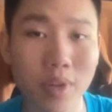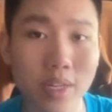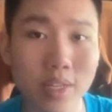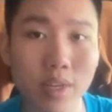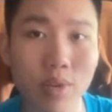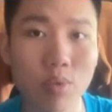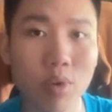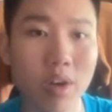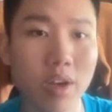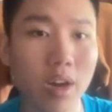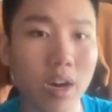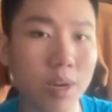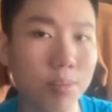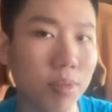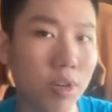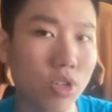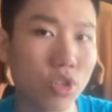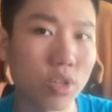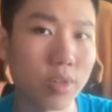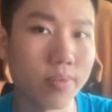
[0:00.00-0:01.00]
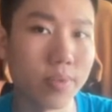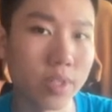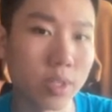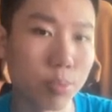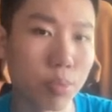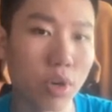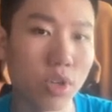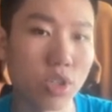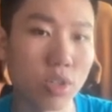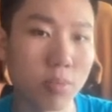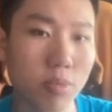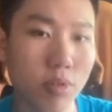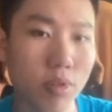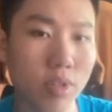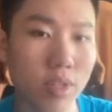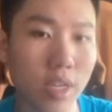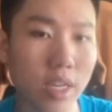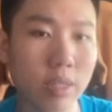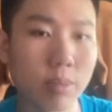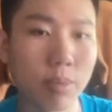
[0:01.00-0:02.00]
I say quite hard, I'm not sure if it's possible
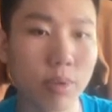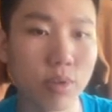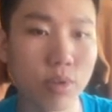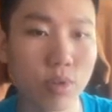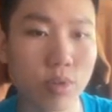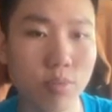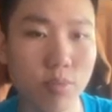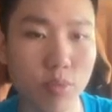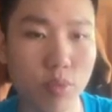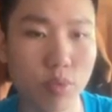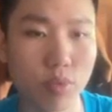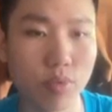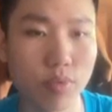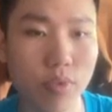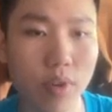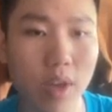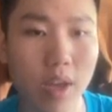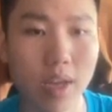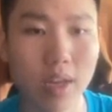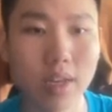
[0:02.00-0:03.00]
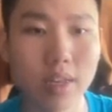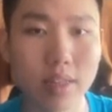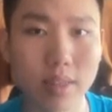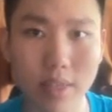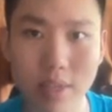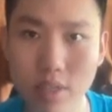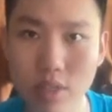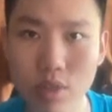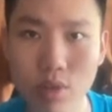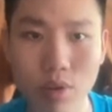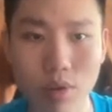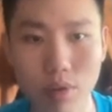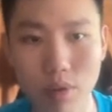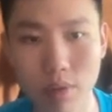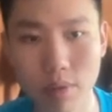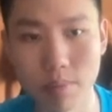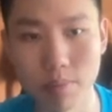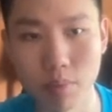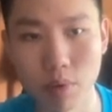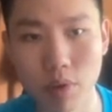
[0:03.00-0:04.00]
in Desmos to move these
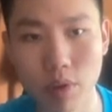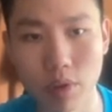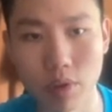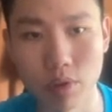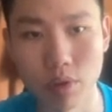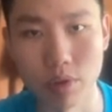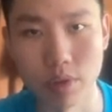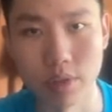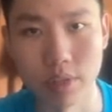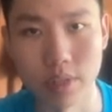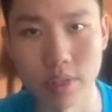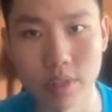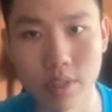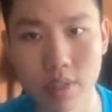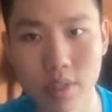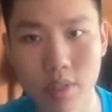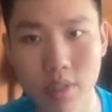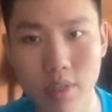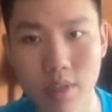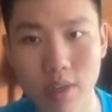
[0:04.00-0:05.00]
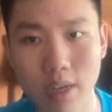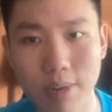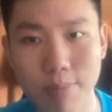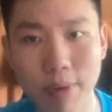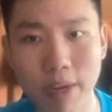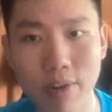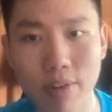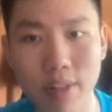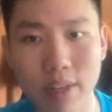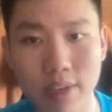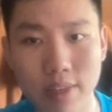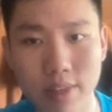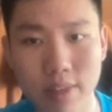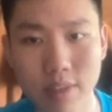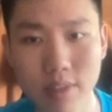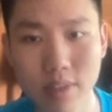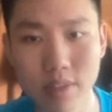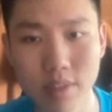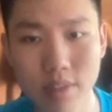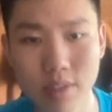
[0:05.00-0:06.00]
polar coordinates about like
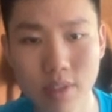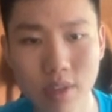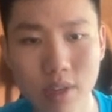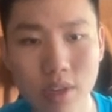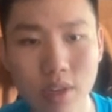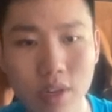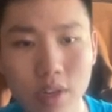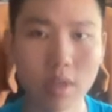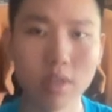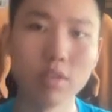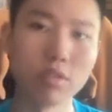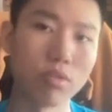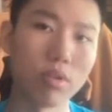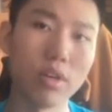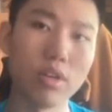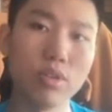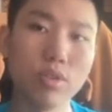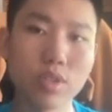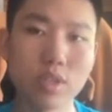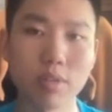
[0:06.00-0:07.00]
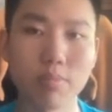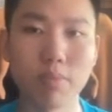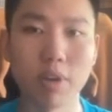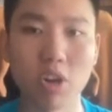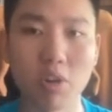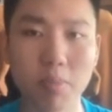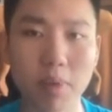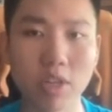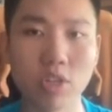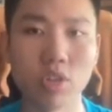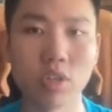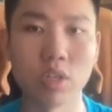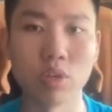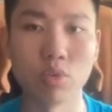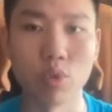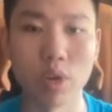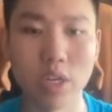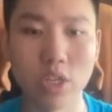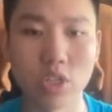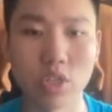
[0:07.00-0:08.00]
this. So I used the parametric
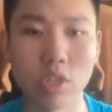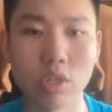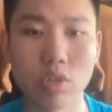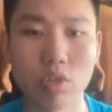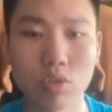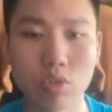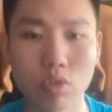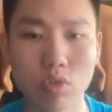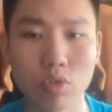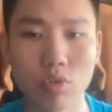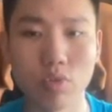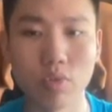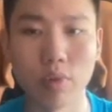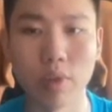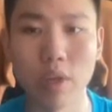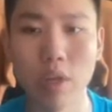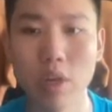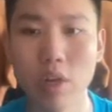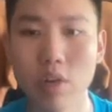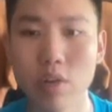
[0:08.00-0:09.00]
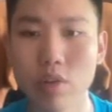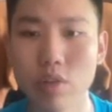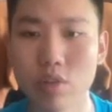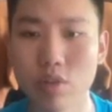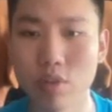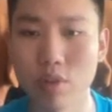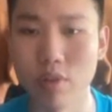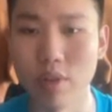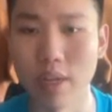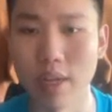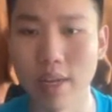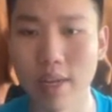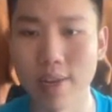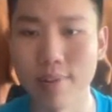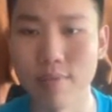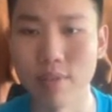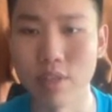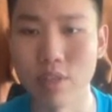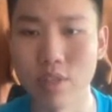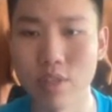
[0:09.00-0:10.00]
equation to sort of
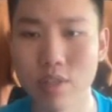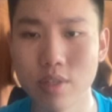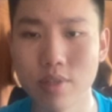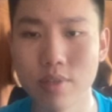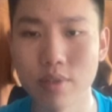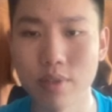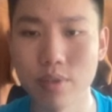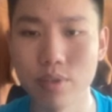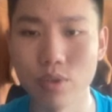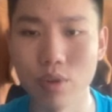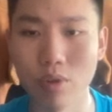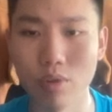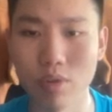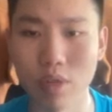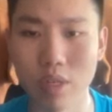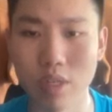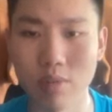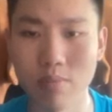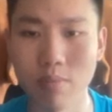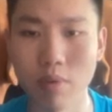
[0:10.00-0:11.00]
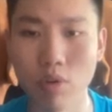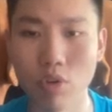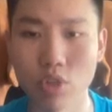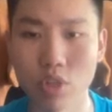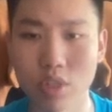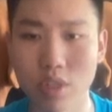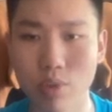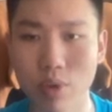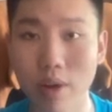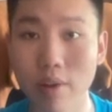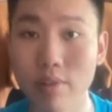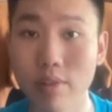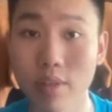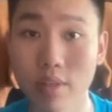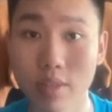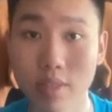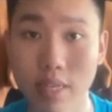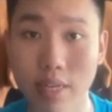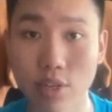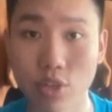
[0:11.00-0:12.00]
have this rotating motion around
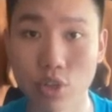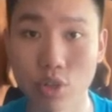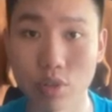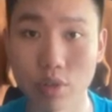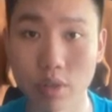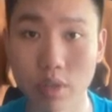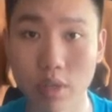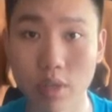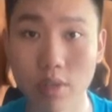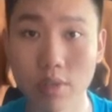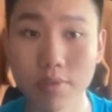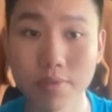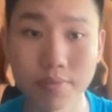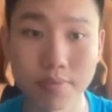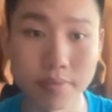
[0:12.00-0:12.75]
this central gear.